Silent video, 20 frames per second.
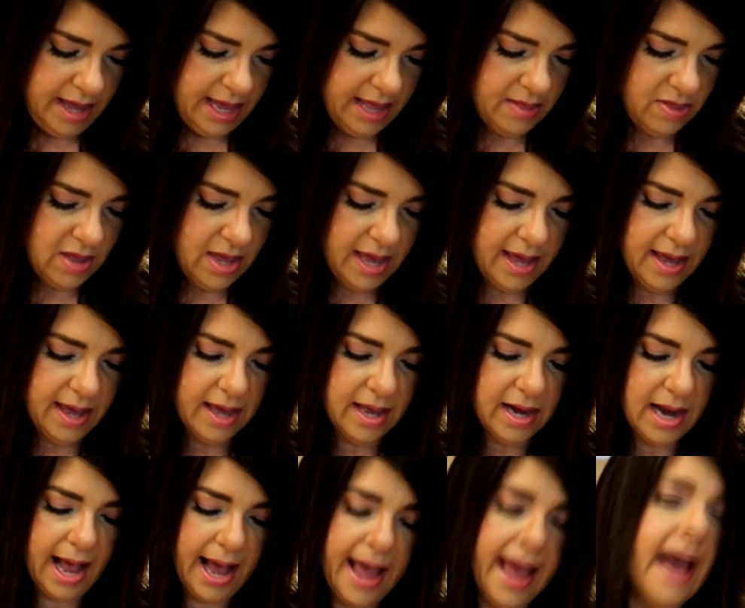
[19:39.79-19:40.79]
And
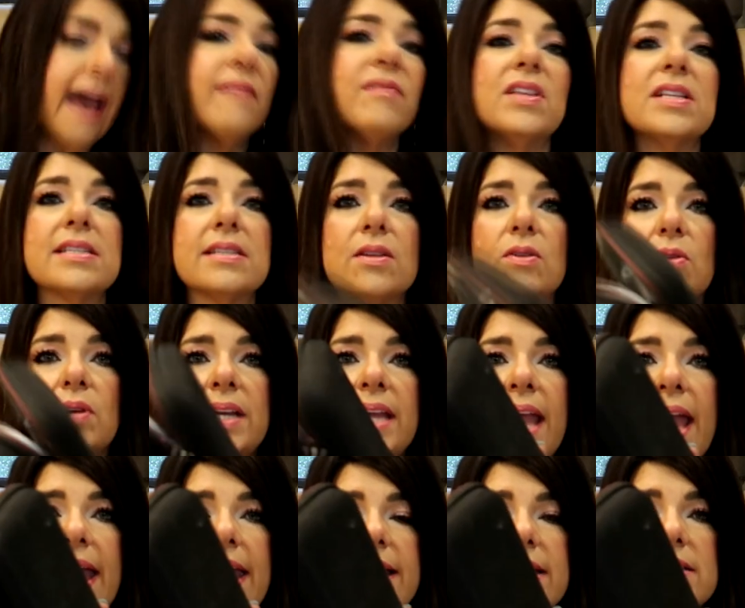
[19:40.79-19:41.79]
then I have this little
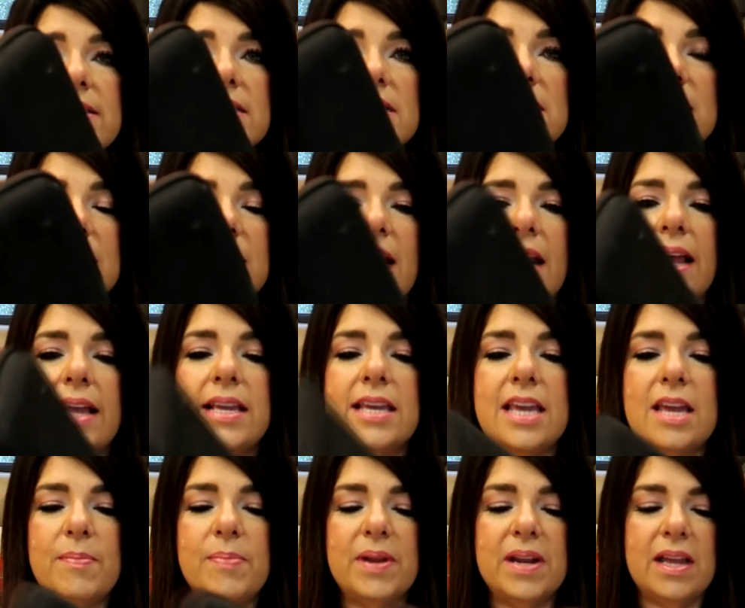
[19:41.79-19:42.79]
case that I
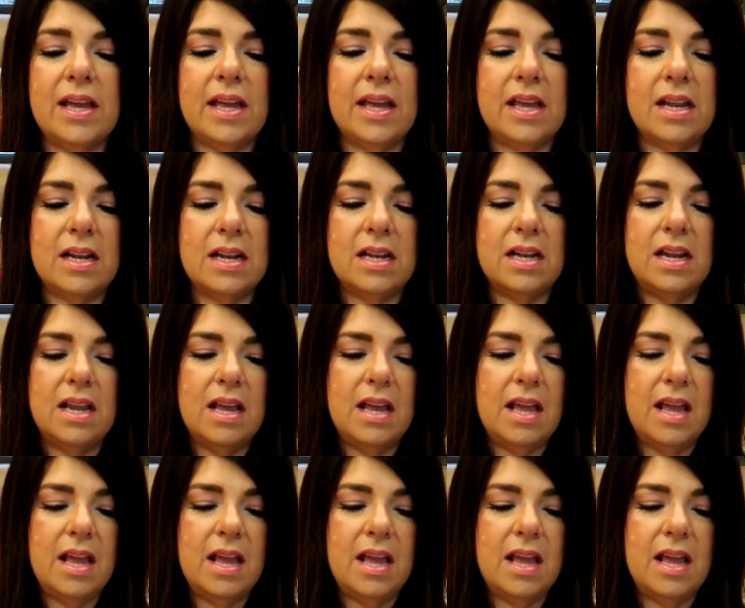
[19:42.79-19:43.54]
keep it in.